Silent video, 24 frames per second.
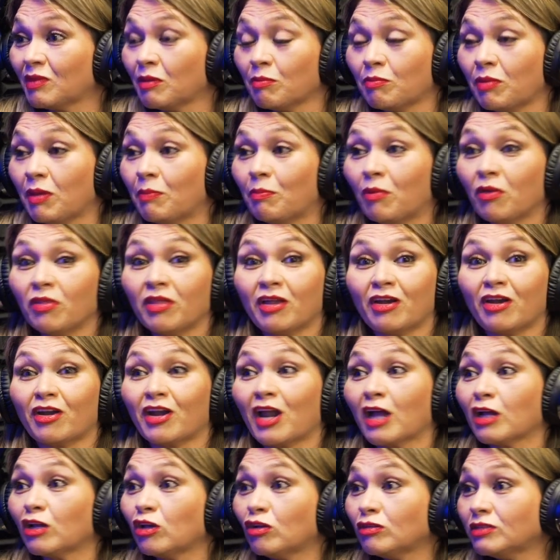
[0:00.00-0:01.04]
Yeah. People that are
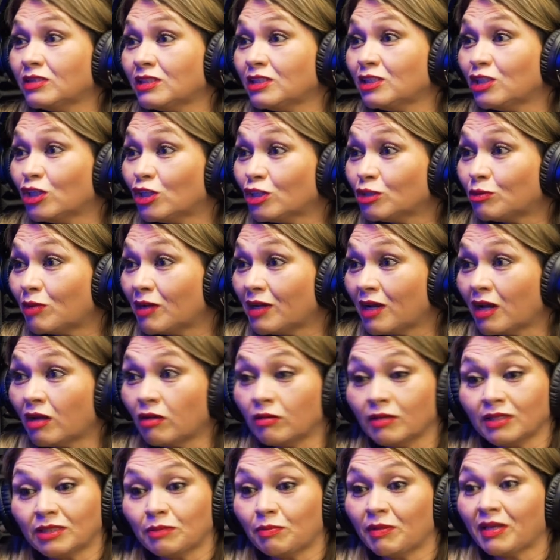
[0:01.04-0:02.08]
not closing deals right now
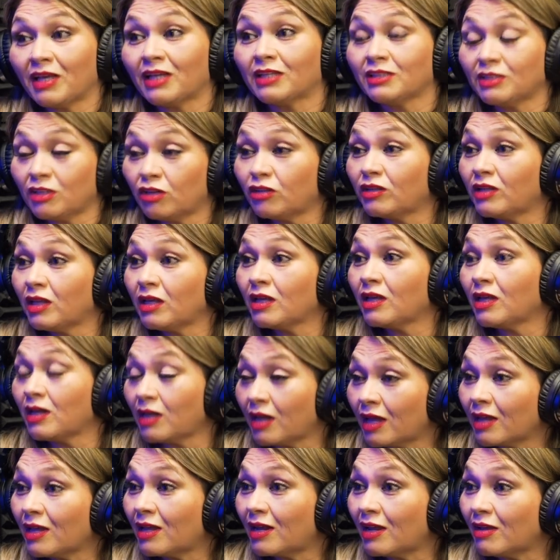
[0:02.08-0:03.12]
is because they're thinking
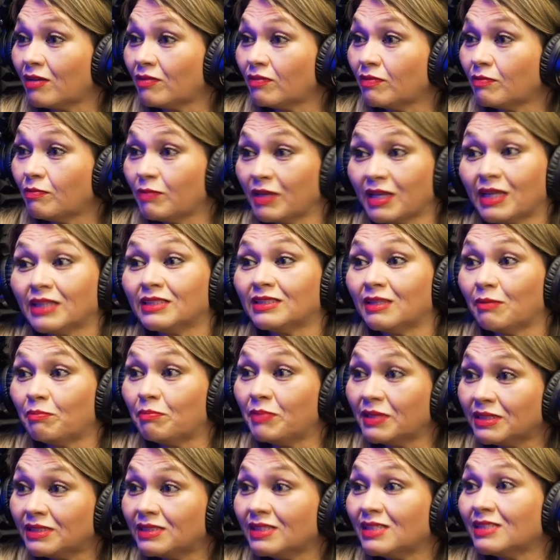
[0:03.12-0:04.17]
negative, because the
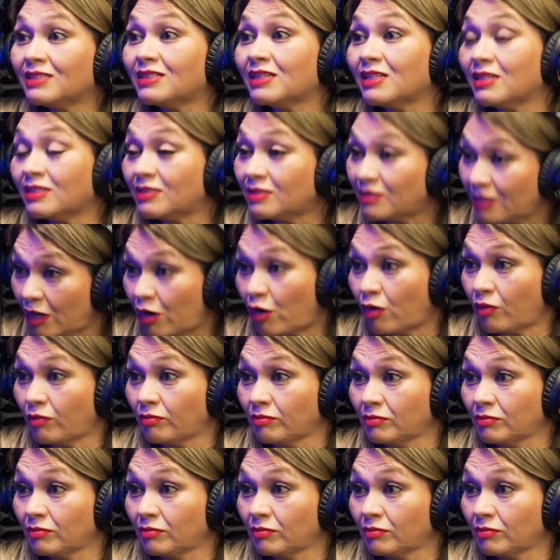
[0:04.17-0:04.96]
business is there.